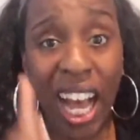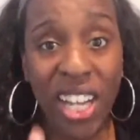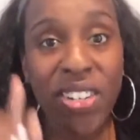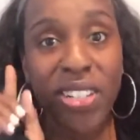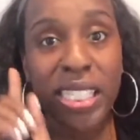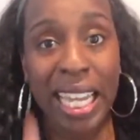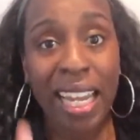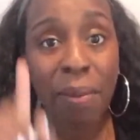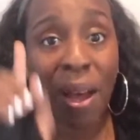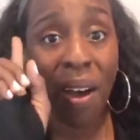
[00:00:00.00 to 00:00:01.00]

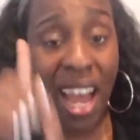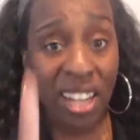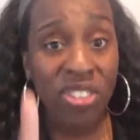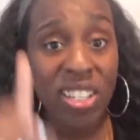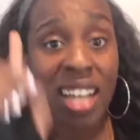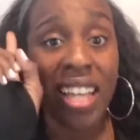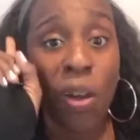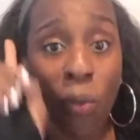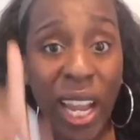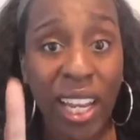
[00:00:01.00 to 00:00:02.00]
understand about exercise
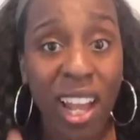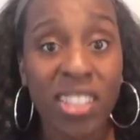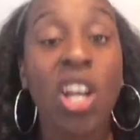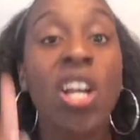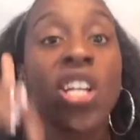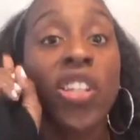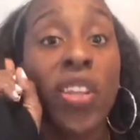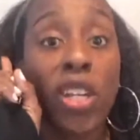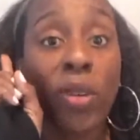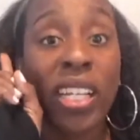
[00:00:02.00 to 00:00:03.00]
and weight loss so
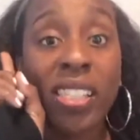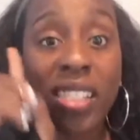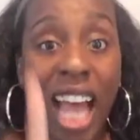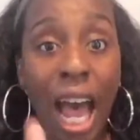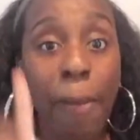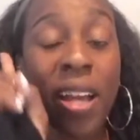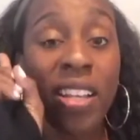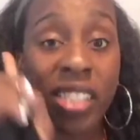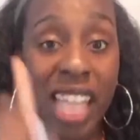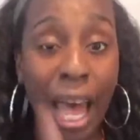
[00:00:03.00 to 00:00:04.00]
that you can
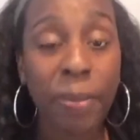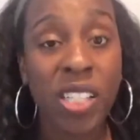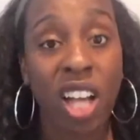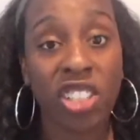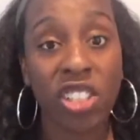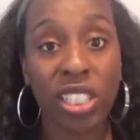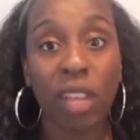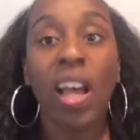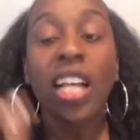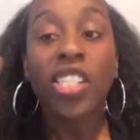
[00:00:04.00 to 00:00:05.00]
stop sabotaging yourself.